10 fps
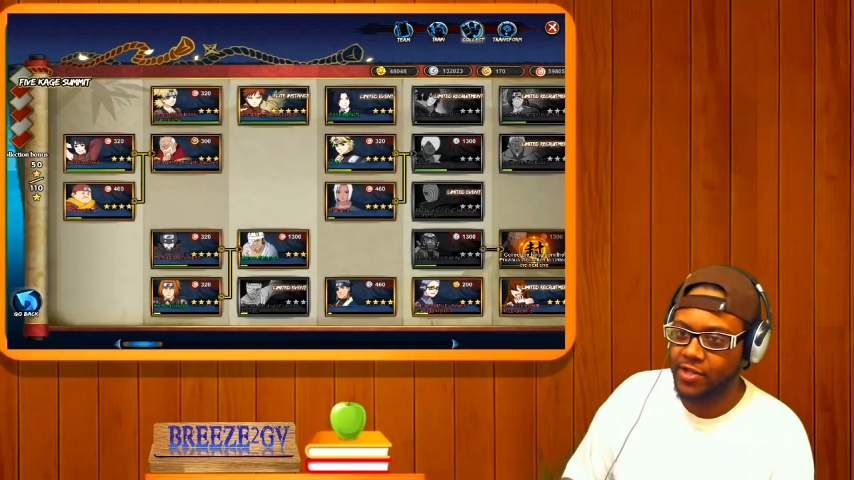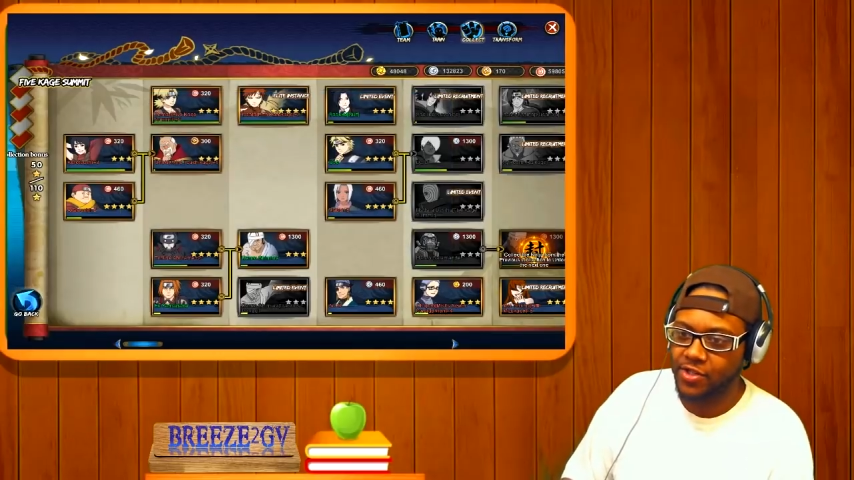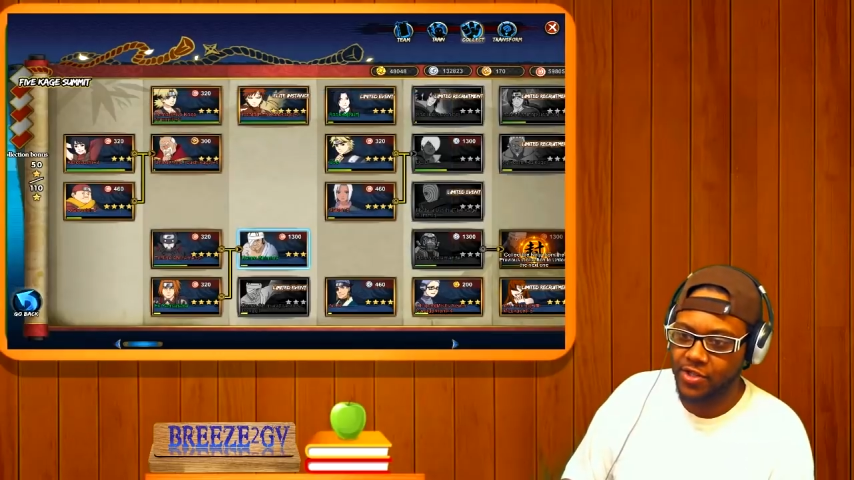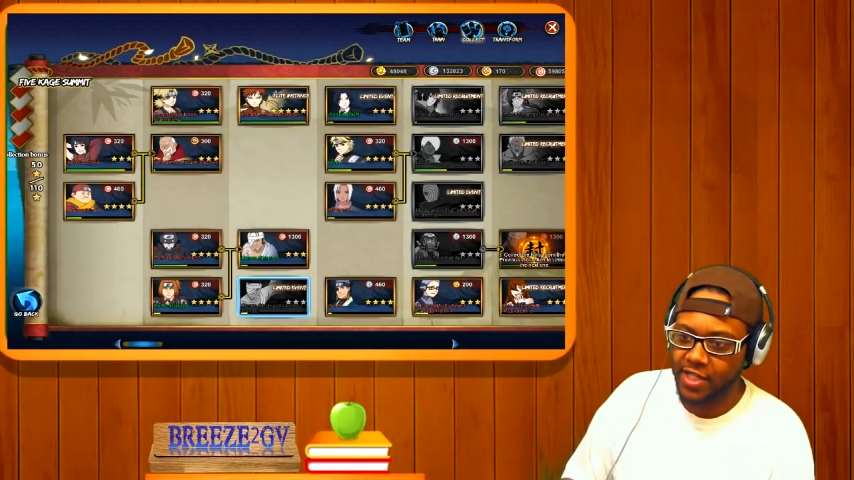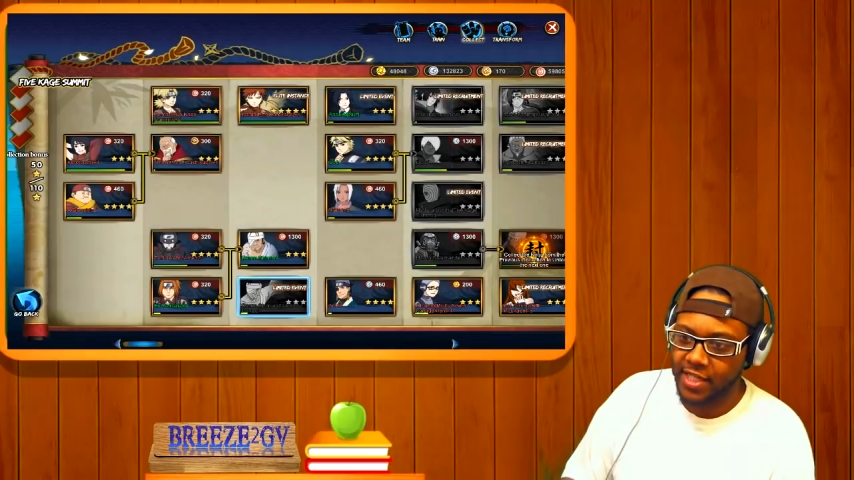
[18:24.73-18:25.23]
so
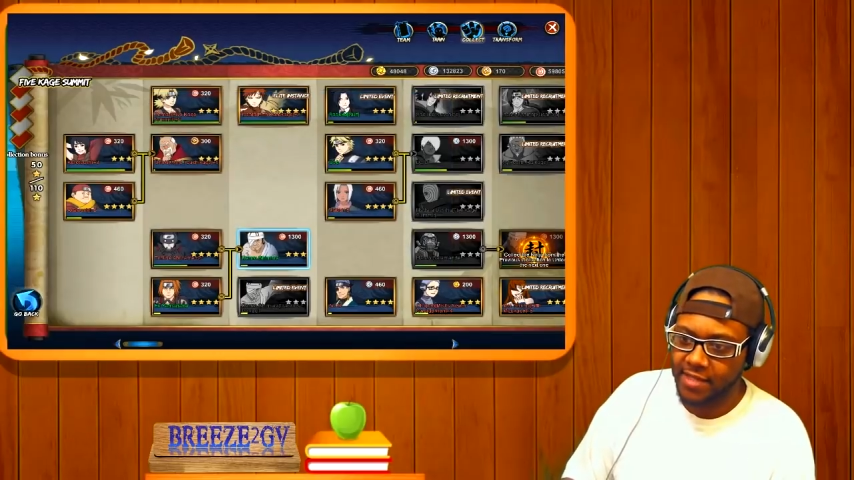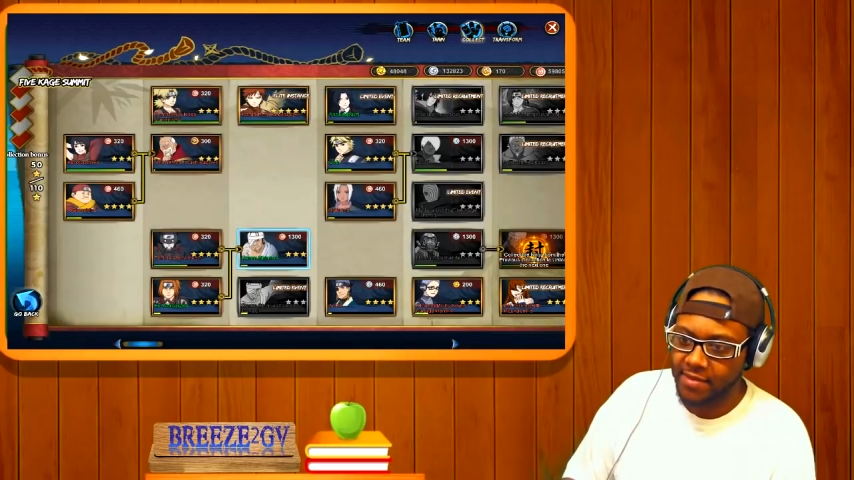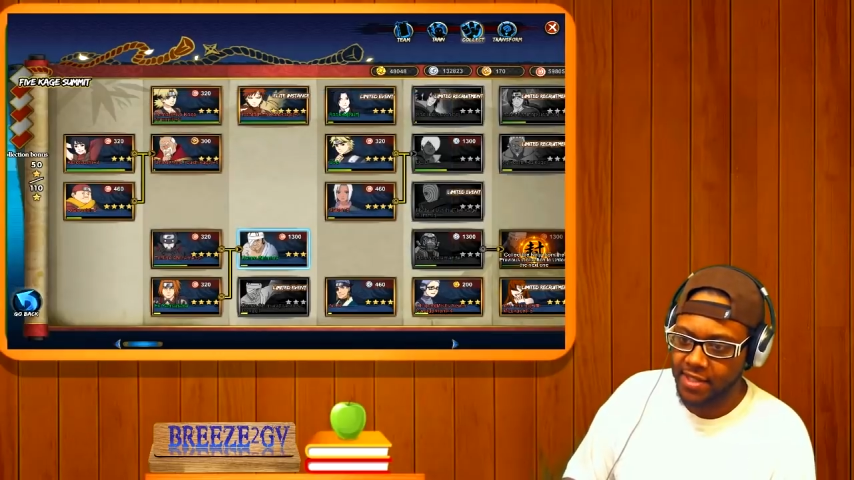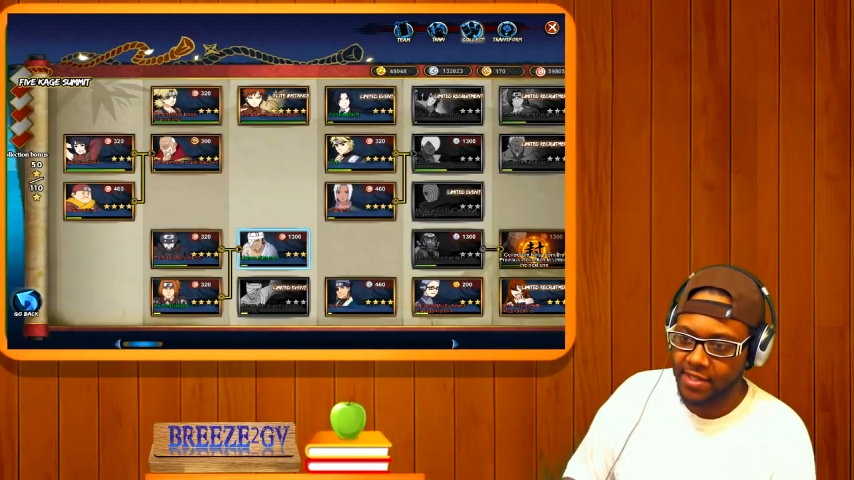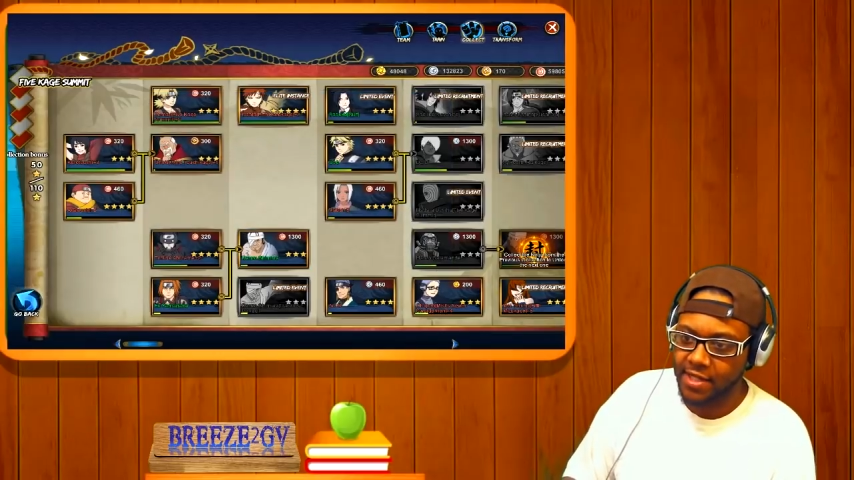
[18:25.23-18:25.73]
you can keep
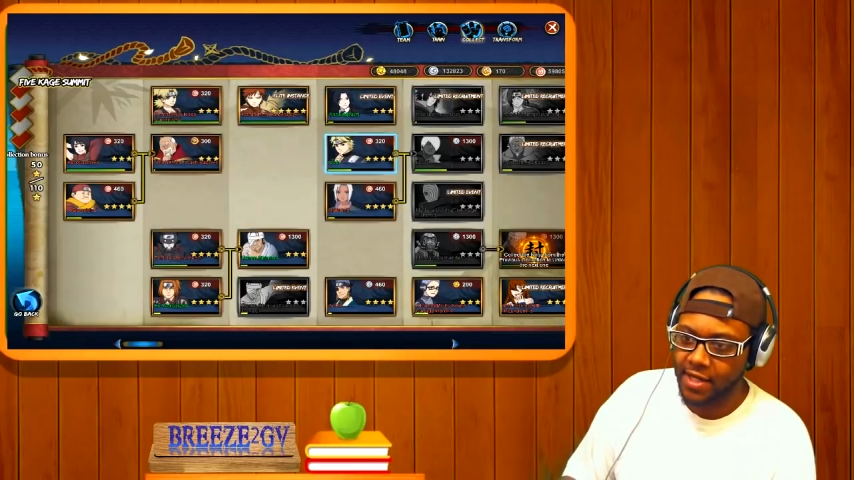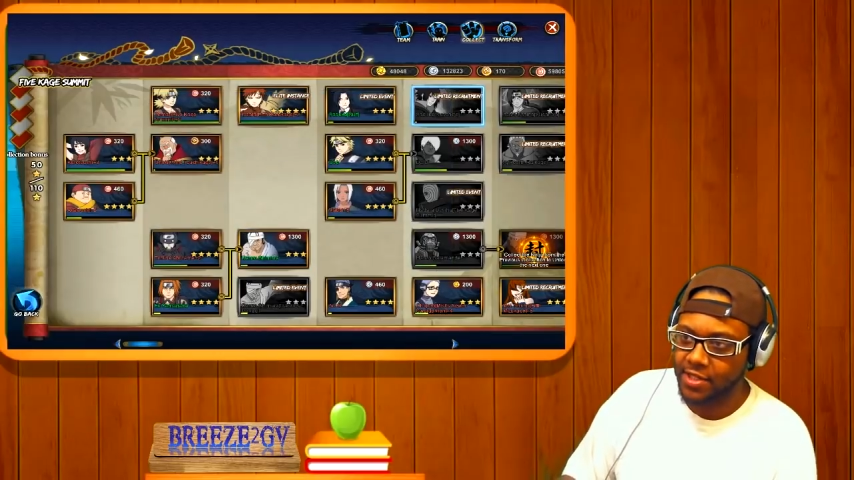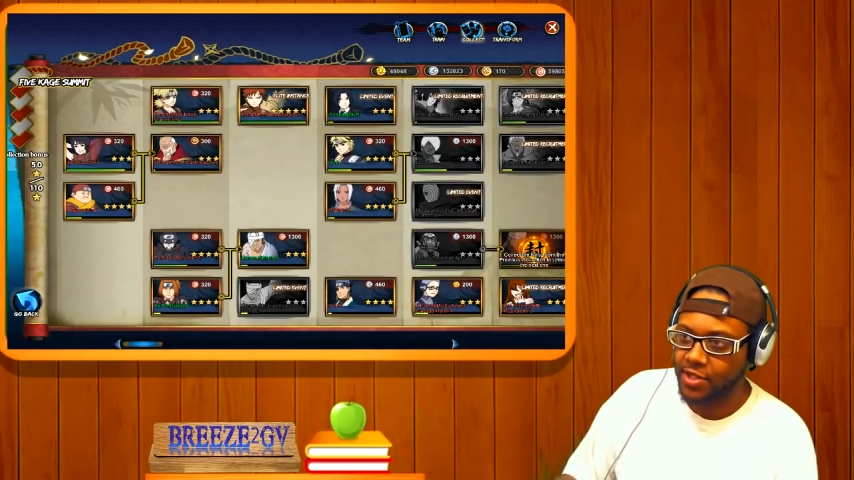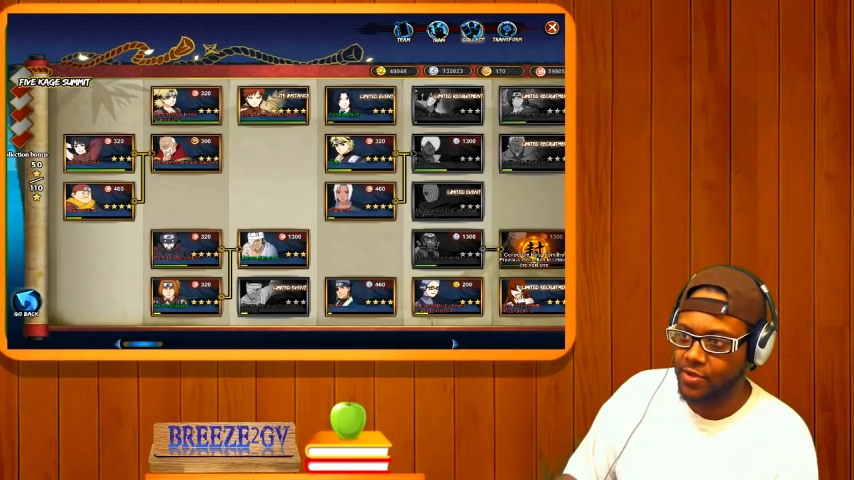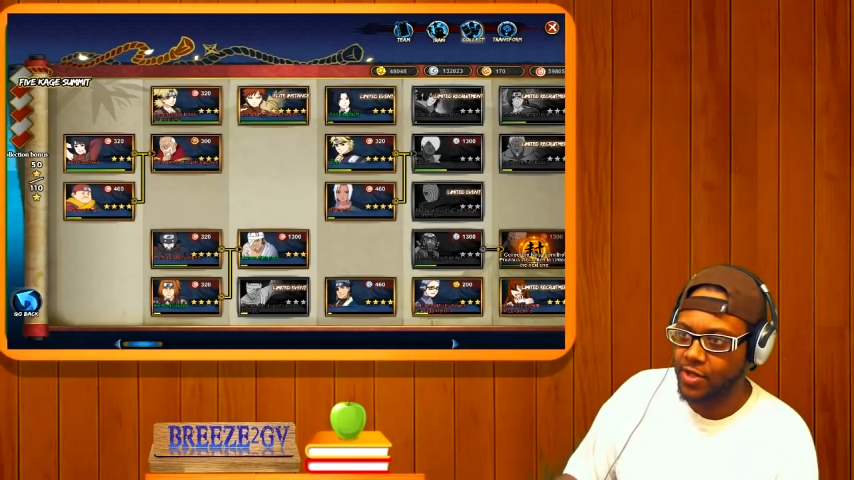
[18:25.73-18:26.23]
getting
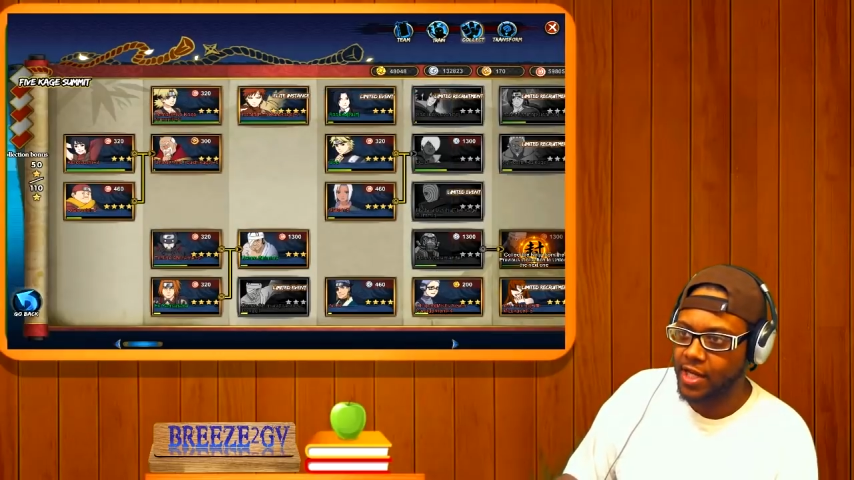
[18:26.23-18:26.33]
Danzo.